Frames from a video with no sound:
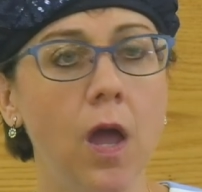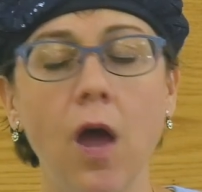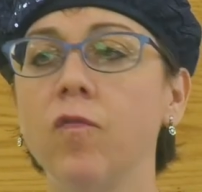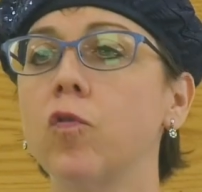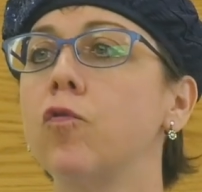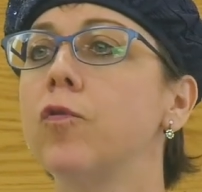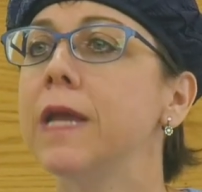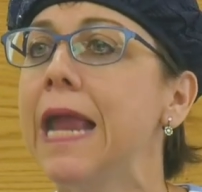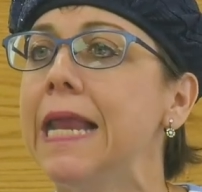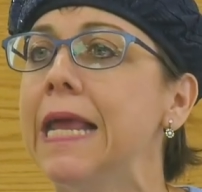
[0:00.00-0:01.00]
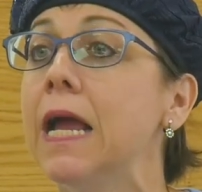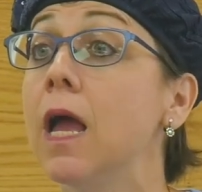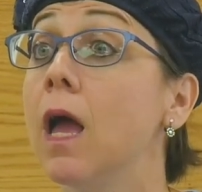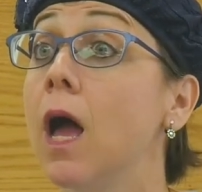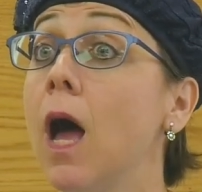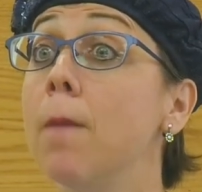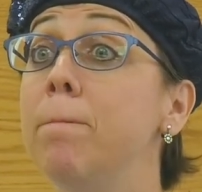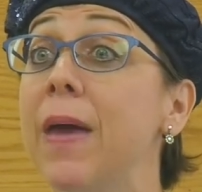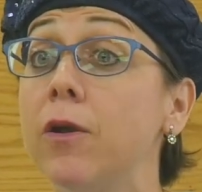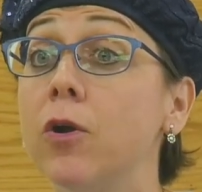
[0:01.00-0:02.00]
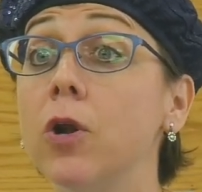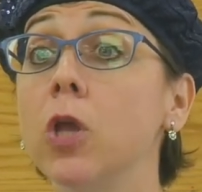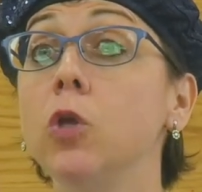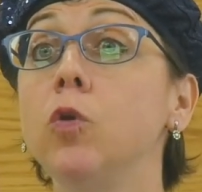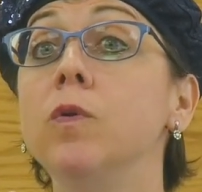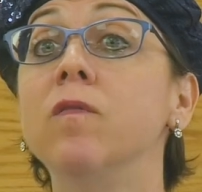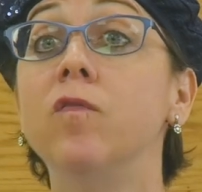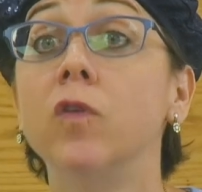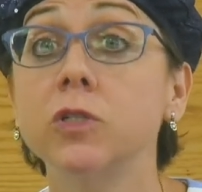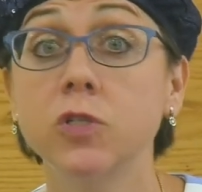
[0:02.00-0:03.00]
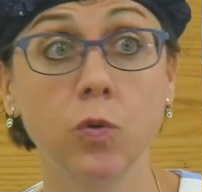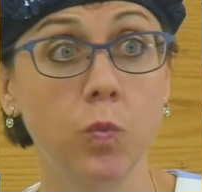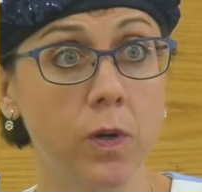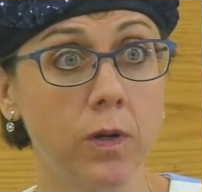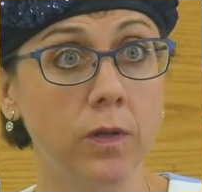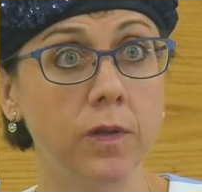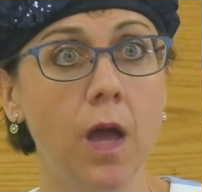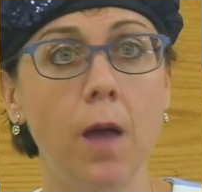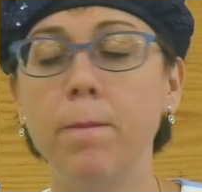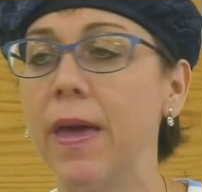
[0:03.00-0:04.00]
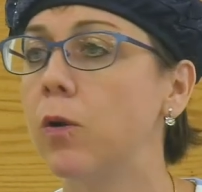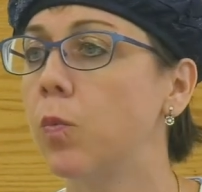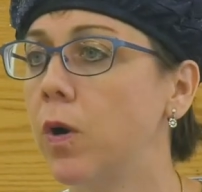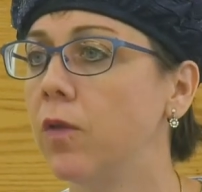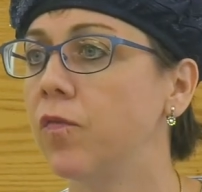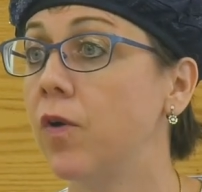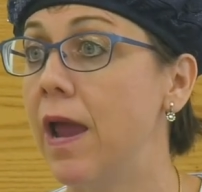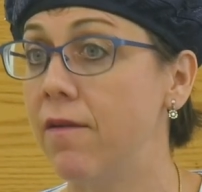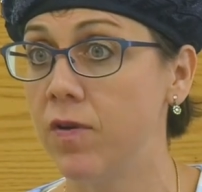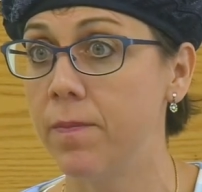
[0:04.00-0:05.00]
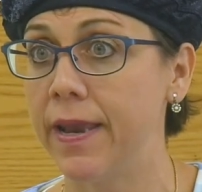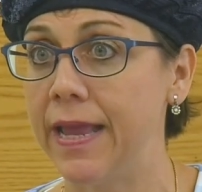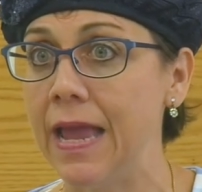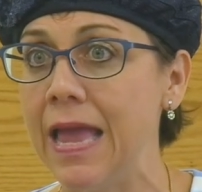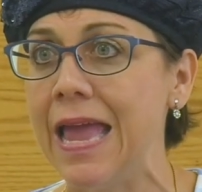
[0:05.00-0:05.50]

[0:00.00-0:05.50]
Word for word: of creating a better universal world, a better world for everybody.